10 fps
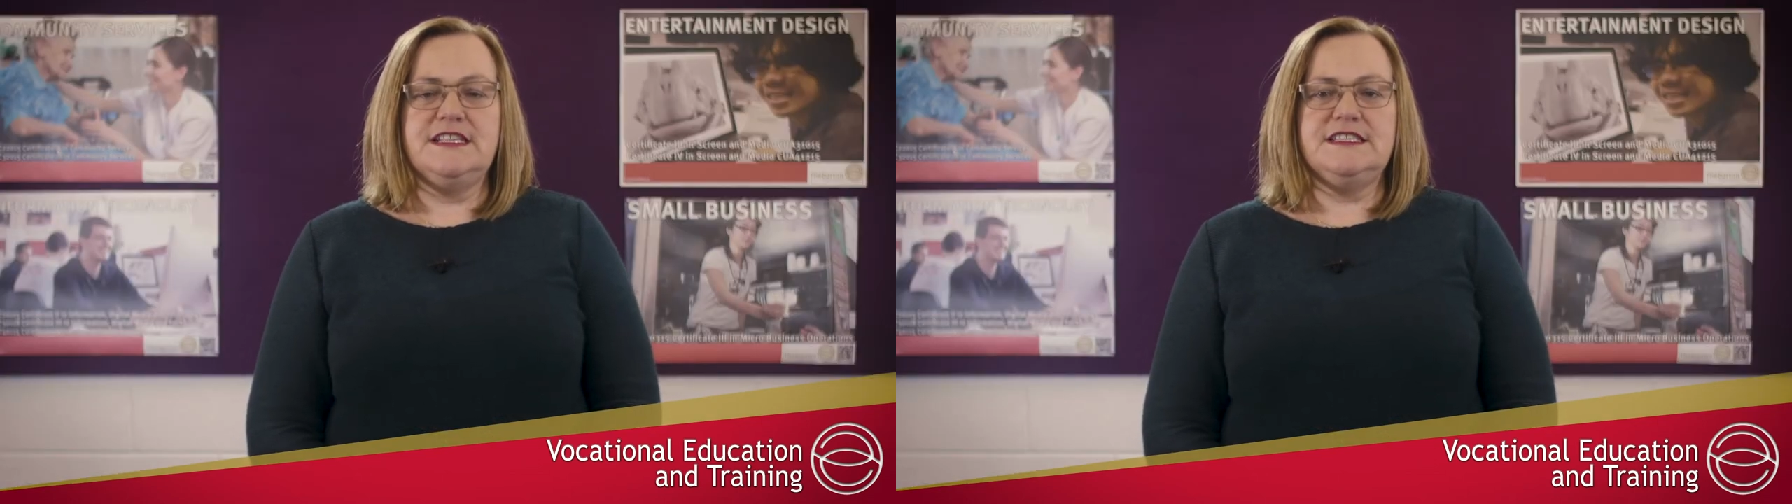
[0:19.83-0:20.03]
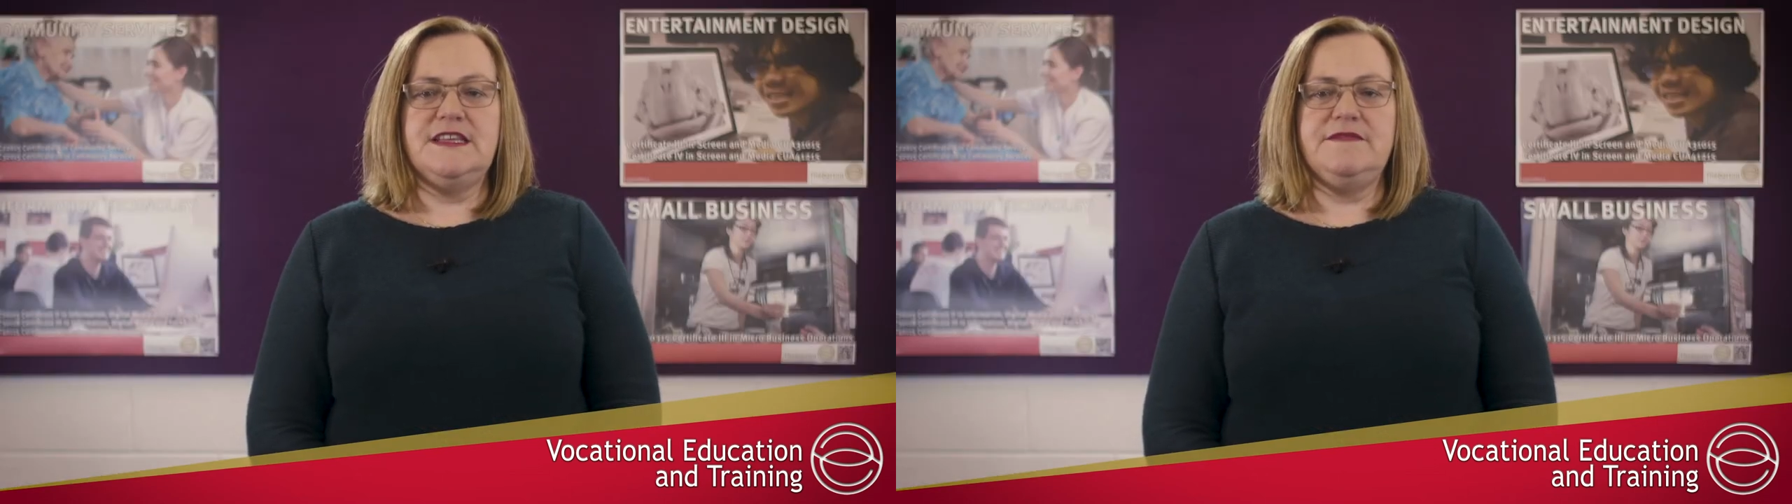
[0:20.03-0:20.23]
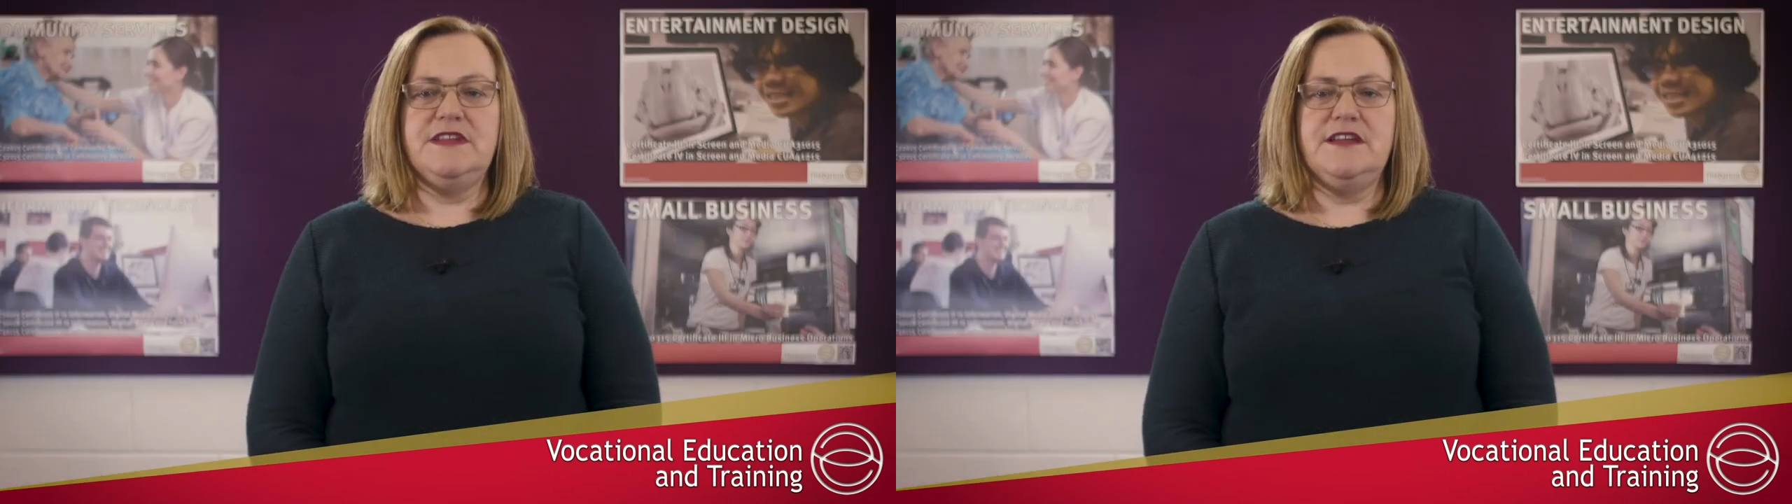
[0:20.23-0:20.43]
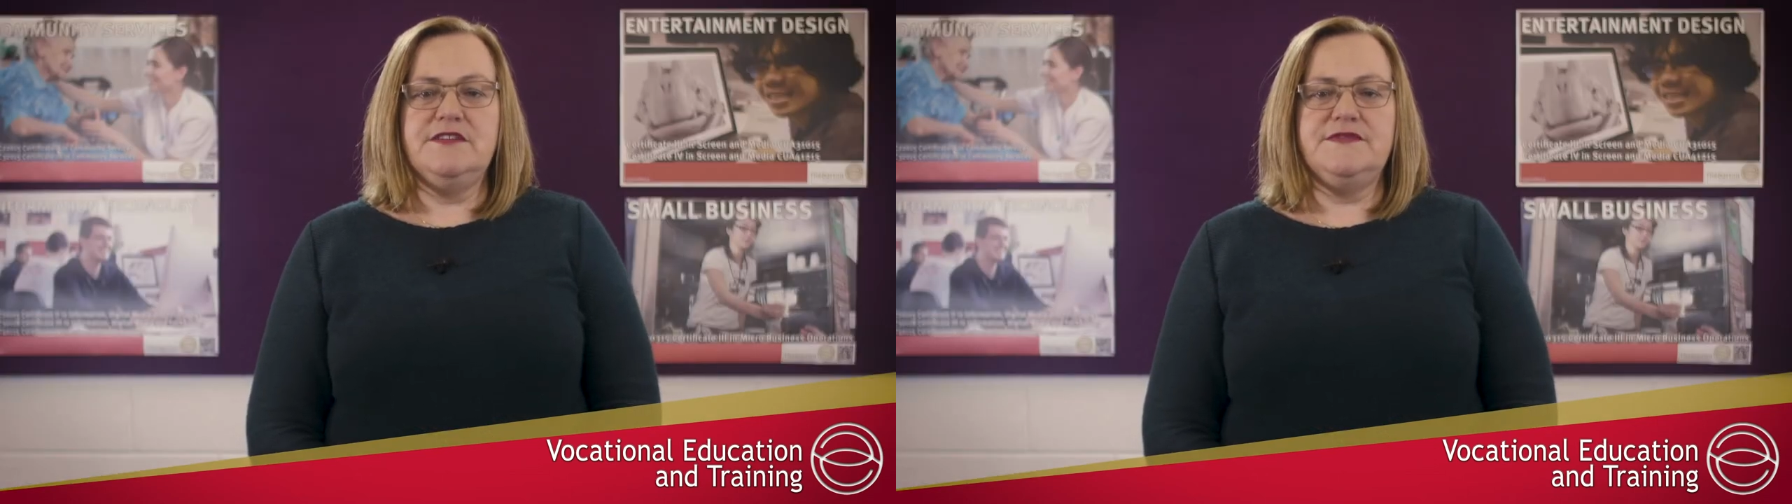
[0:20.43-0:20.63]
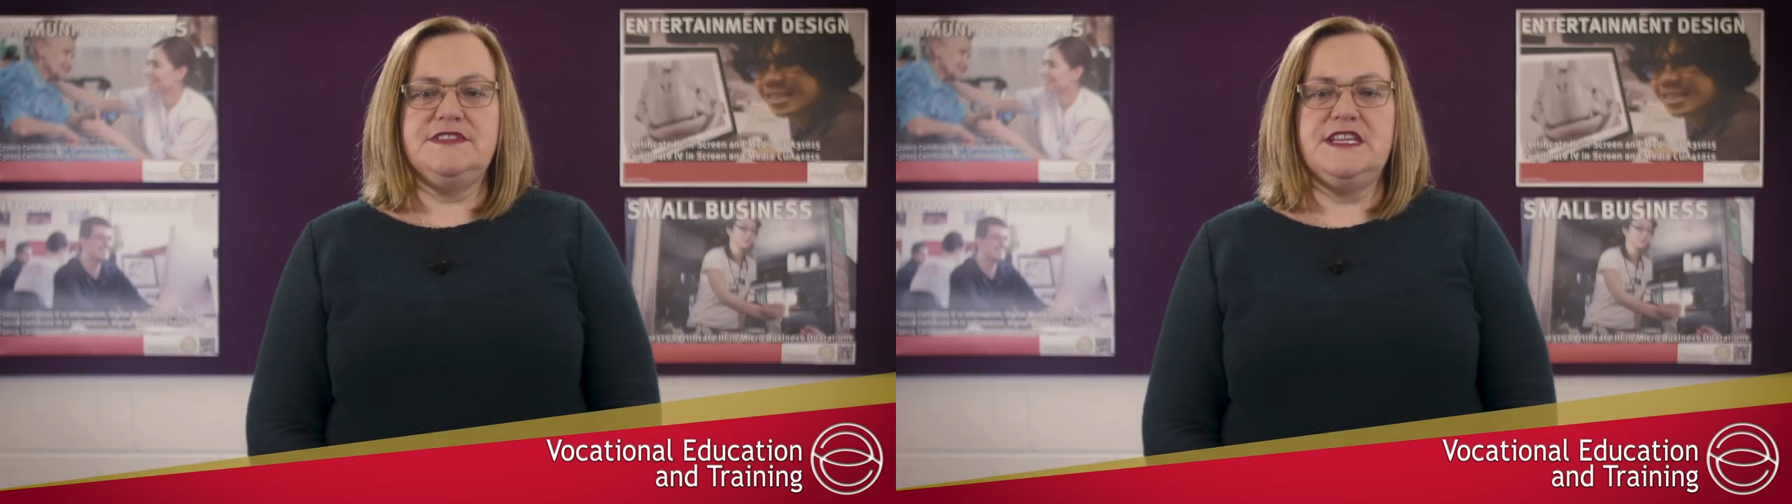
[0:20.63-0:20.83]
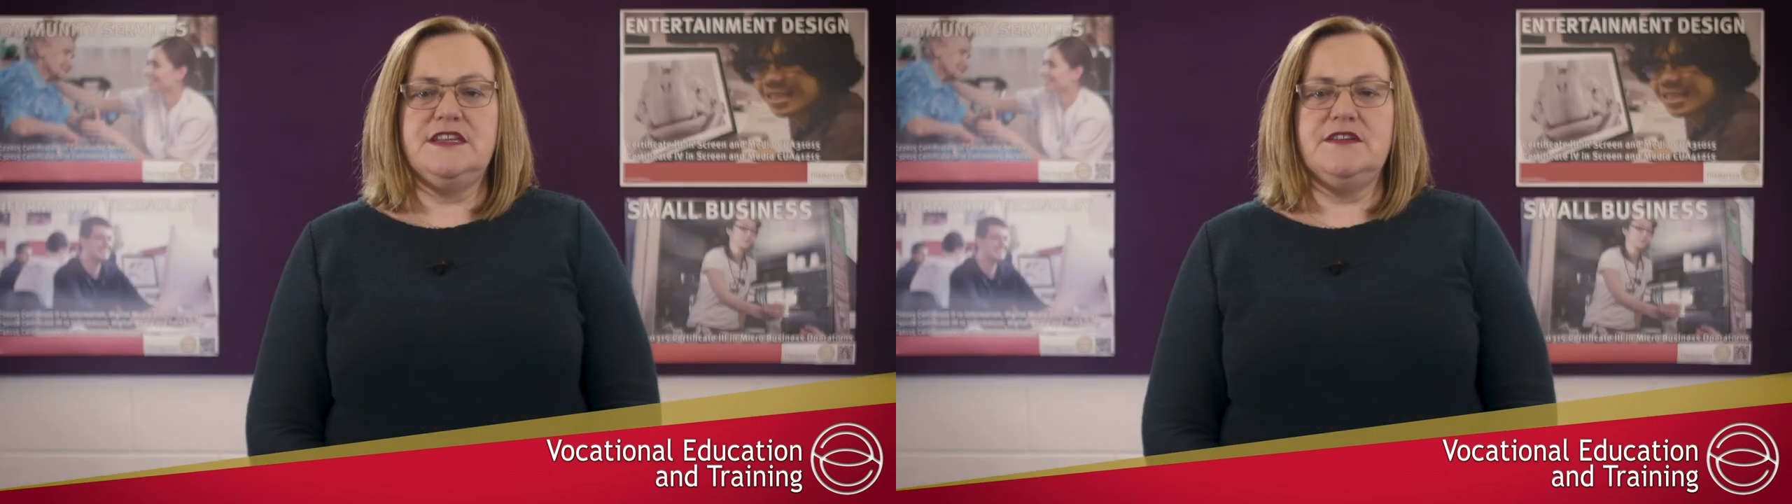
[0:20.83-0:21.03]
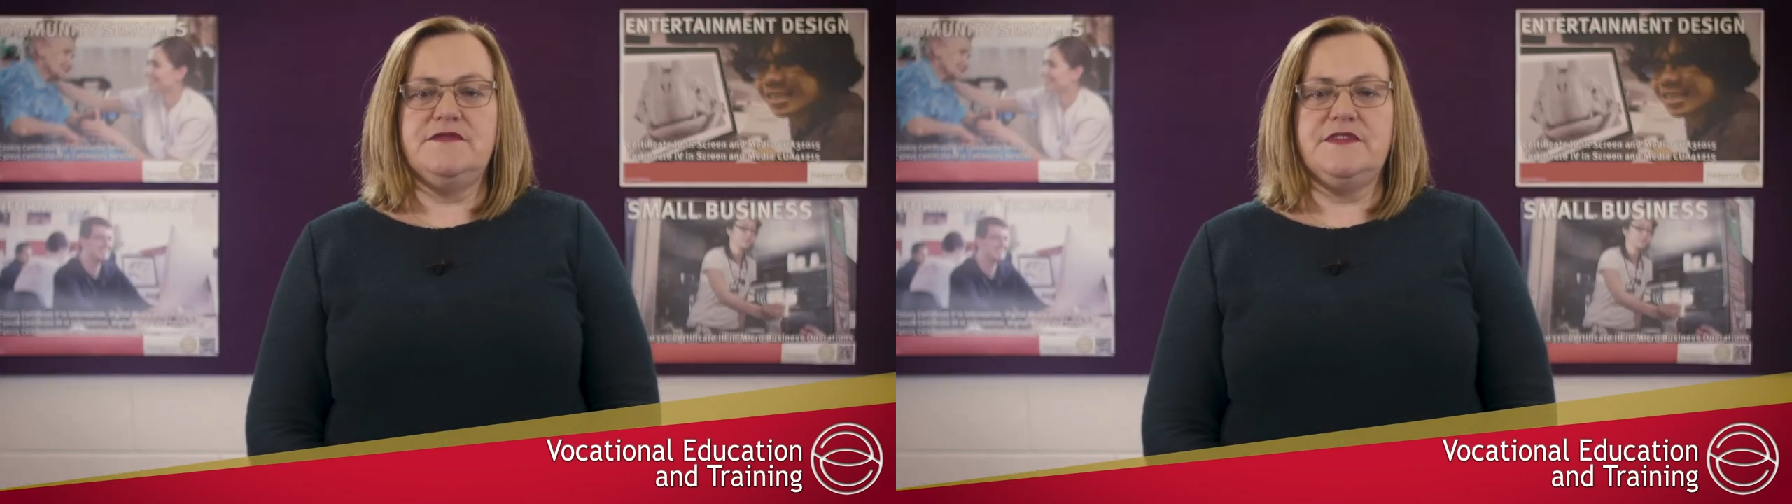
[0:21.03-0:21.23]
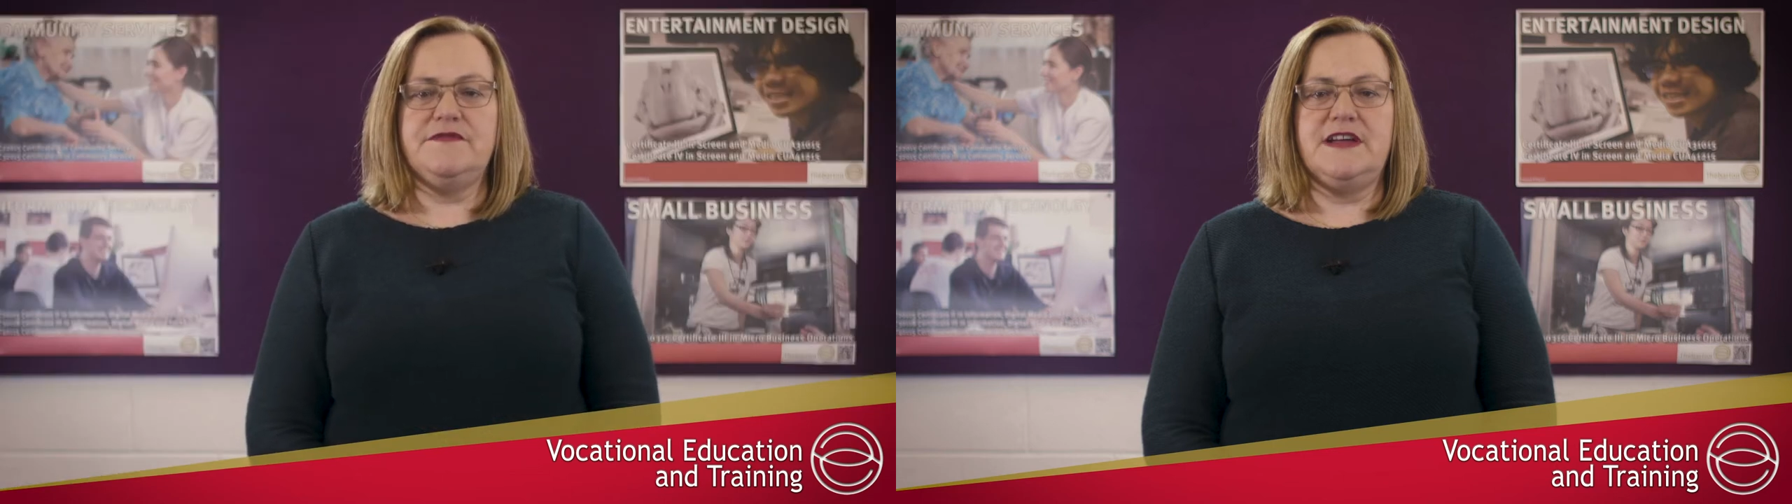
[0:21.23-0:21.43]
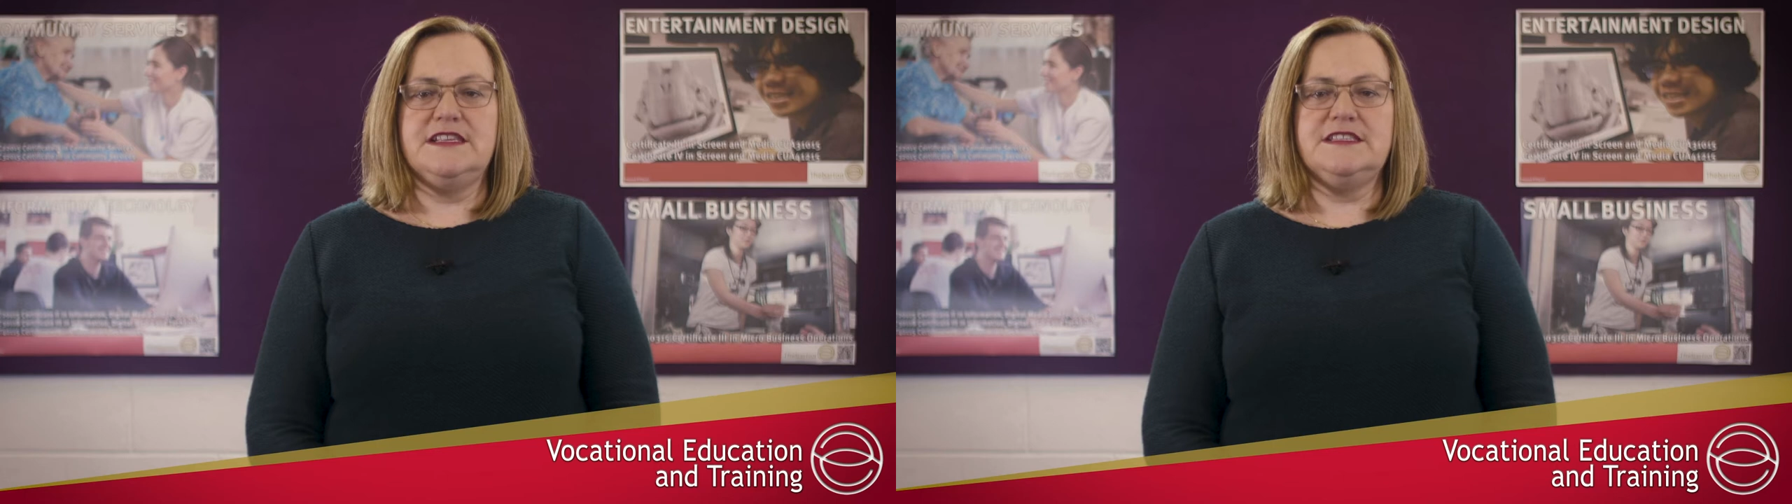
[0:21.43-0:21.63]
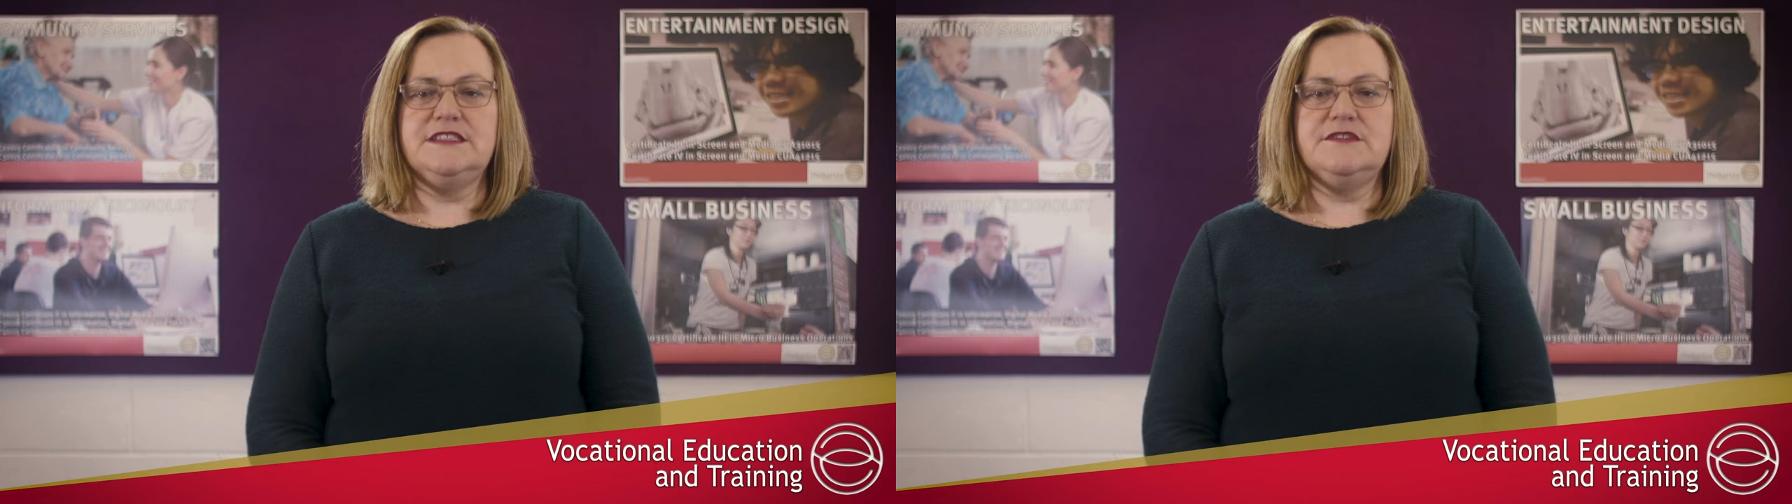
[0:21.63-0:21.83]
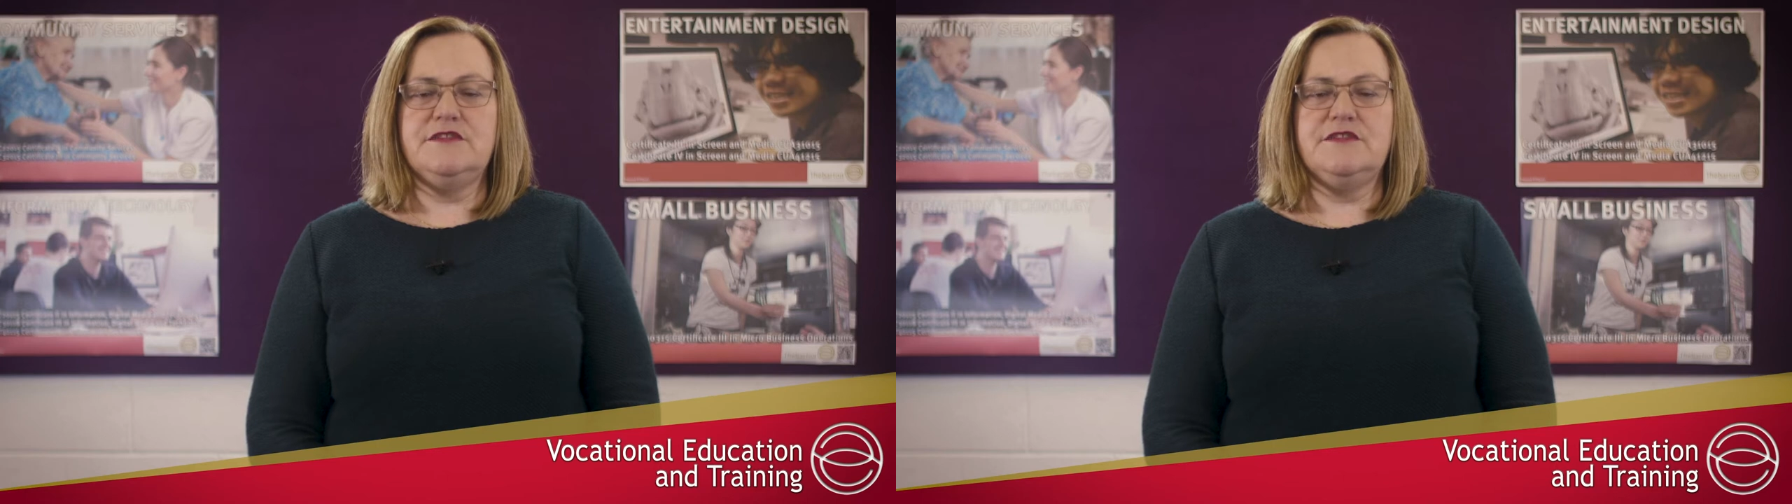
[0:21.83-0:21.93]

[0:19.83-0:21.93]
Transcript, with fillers: and seven out of ten of the fastest